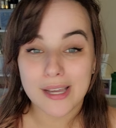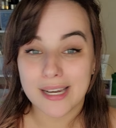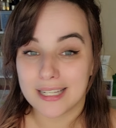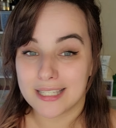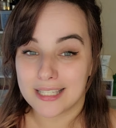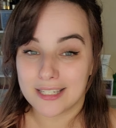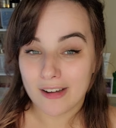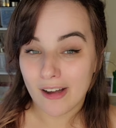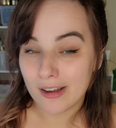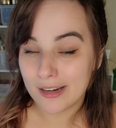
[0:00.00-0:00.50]
and
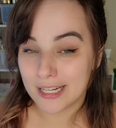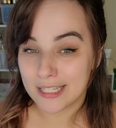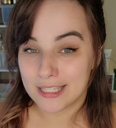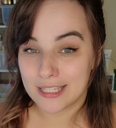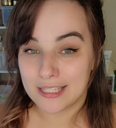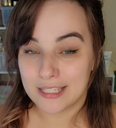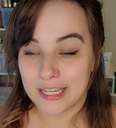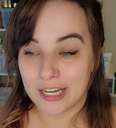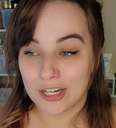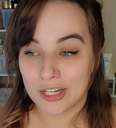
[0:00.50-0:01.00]
it's not
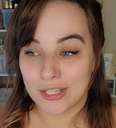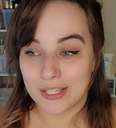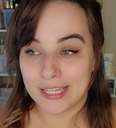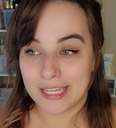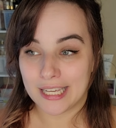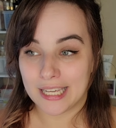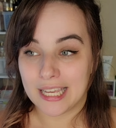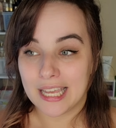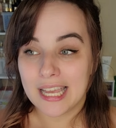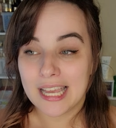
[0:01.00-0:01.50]

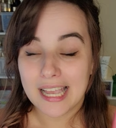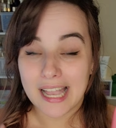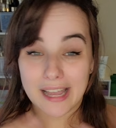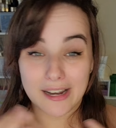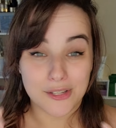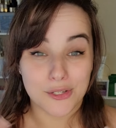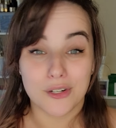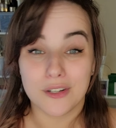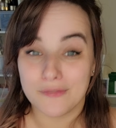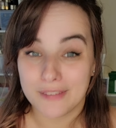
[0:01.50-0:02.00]
necessarily any
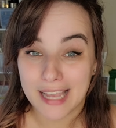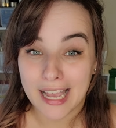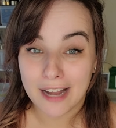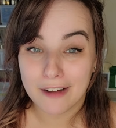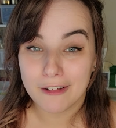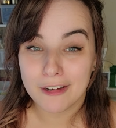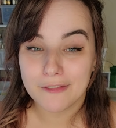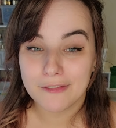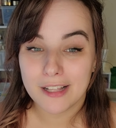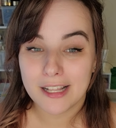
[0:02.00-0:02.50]
sort of gag
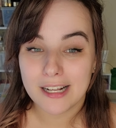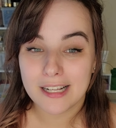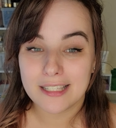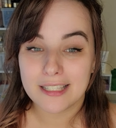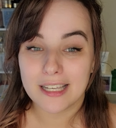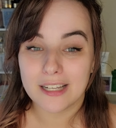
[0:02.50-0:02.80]
reflex,